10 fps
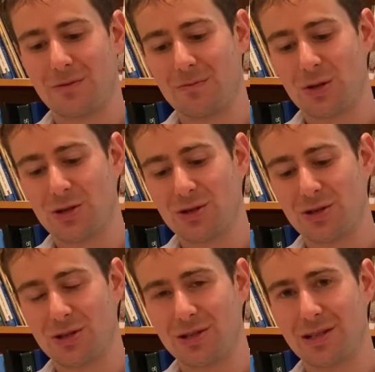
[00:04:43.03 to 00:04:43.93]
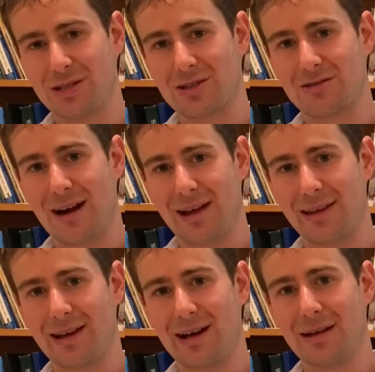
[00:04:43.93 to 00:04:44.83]
producers in
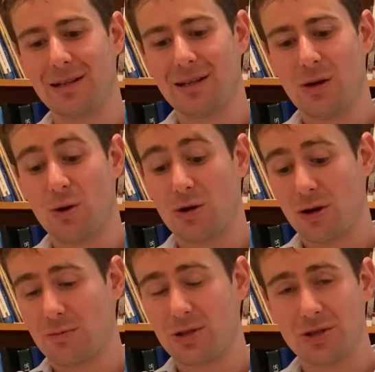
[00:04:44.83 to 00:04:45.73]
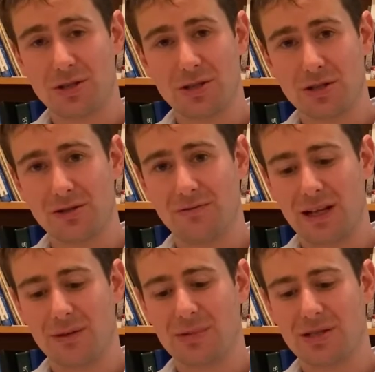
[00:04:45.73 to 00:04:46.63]
Australia, or gold producers or
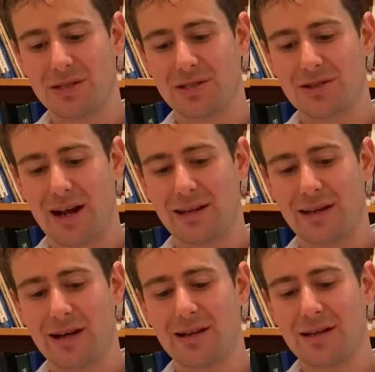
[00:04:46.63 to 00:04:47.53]
developers in Australia,